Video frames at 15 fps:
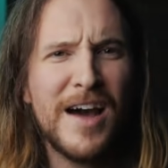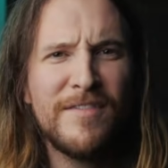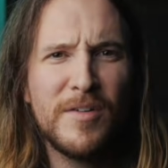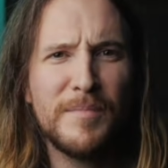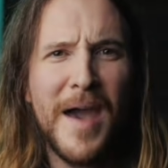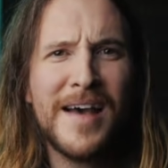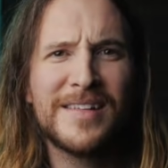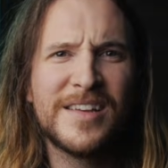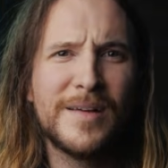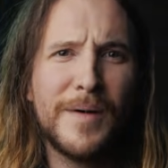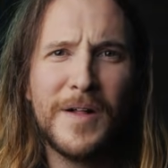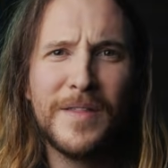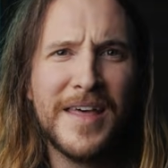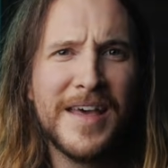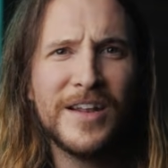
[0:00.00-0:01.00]
off a
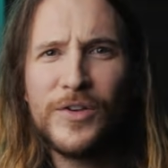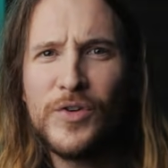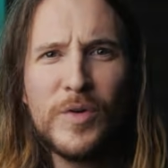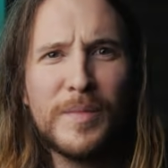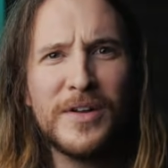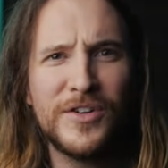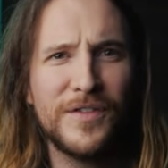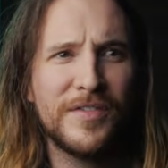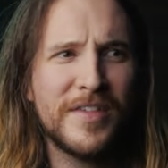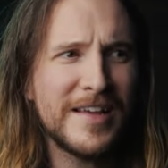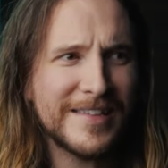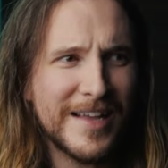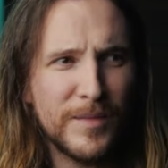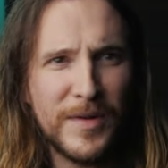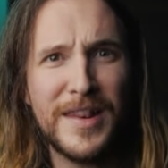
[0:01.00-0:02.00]
basketball net and do a bunch of
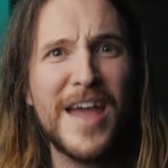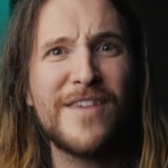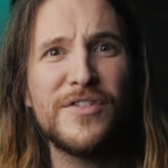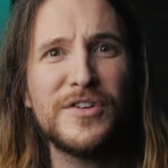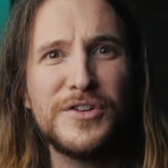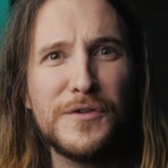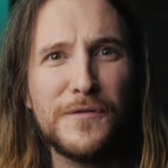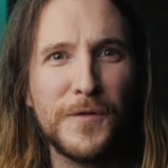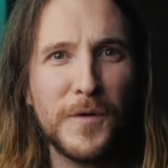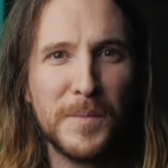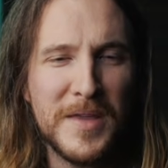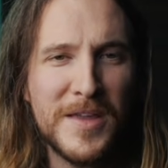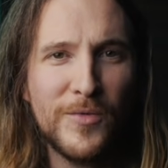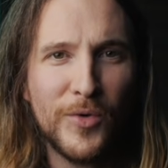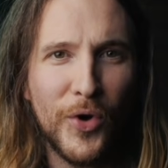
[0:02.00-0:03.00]
things I would never do for
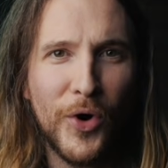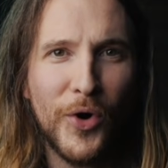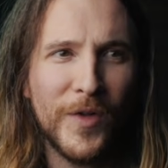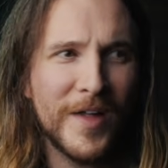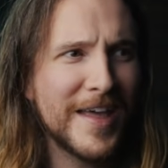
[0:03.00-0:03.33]
B-roll.